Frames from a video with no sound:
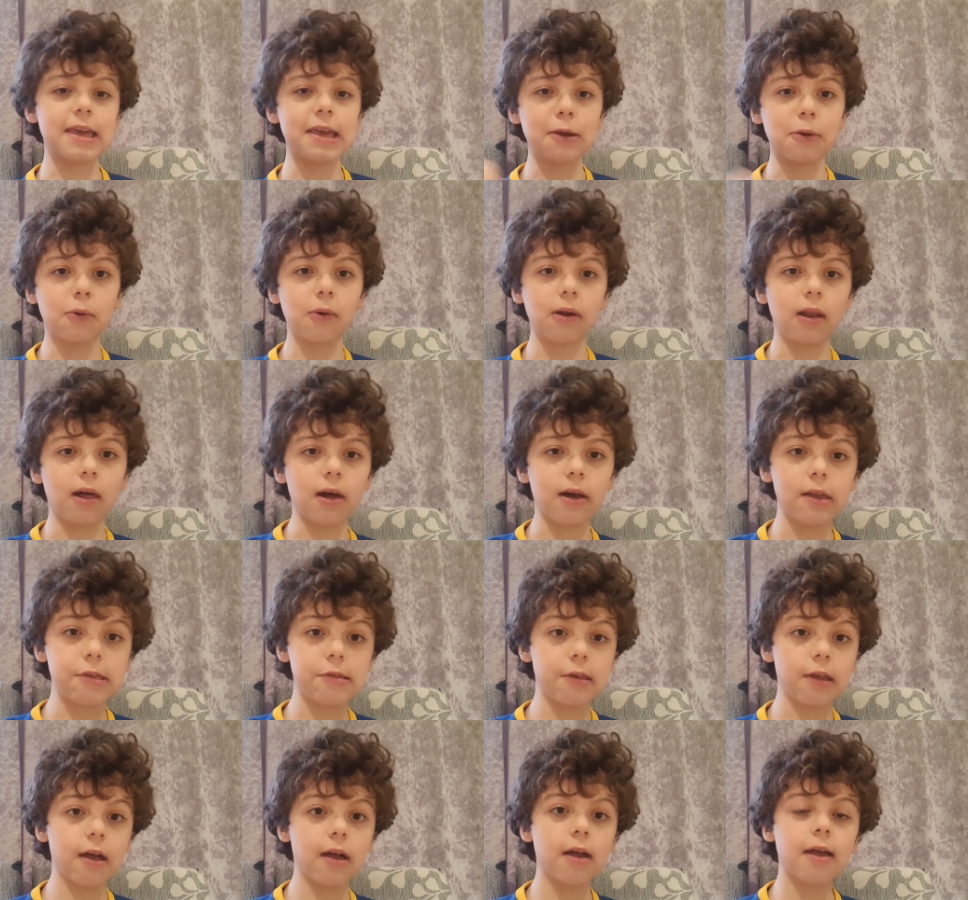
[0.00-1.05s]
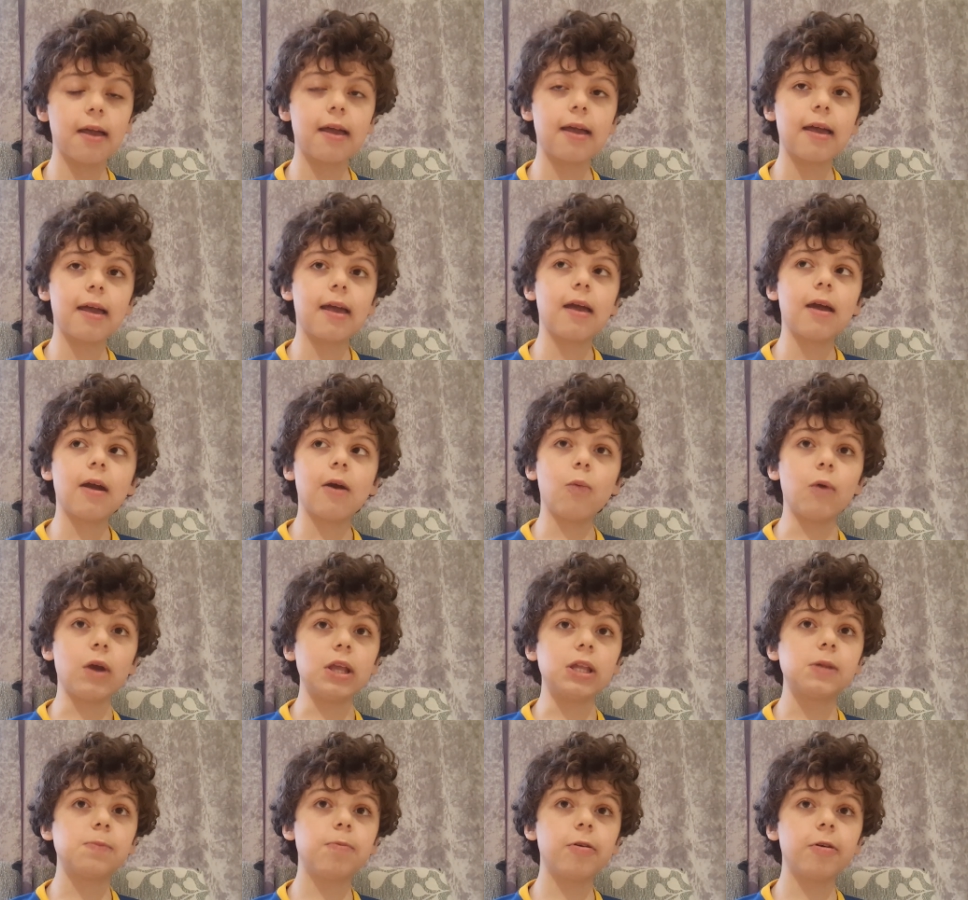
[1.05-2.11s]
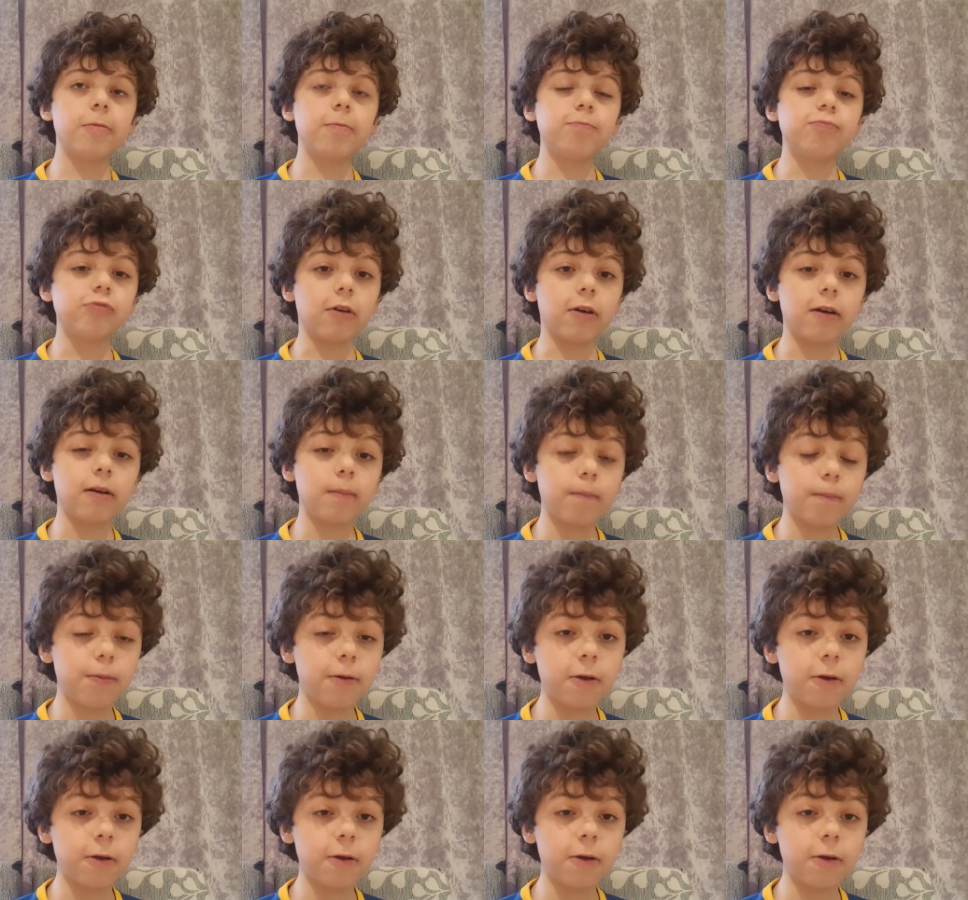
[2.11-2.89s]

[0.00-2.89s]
equaliser which put put